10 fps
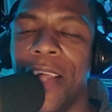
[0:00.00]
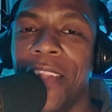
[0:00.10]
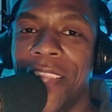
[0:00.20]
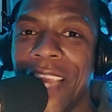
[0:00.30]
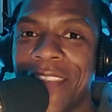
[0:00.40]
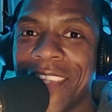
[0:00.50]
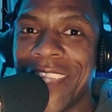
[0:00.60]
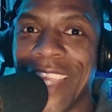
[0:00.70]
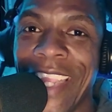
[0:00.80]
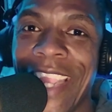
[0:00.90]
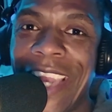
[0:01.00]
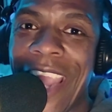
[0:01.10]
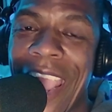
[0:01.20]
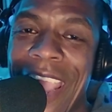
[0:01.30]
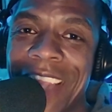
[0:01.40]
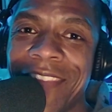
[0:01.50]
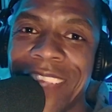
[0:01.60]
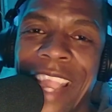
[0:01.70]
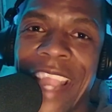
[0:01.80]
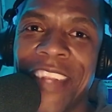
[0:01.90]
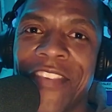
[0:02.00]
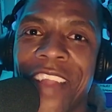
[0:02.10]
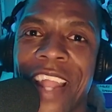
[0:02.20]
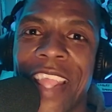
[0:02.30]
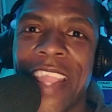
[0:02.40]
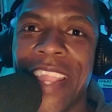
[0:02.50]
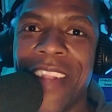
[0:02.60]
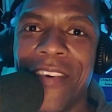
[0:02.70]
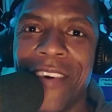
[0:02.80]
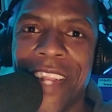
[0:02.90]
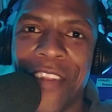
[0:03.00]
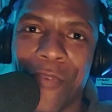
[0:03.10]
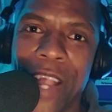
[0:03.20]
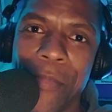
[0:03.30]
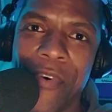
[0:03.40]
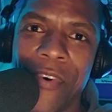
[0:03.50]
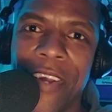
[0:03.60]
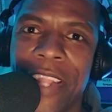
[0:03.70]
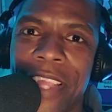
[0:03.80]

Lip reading: allegedly getting handsy and try to hit on and rub on,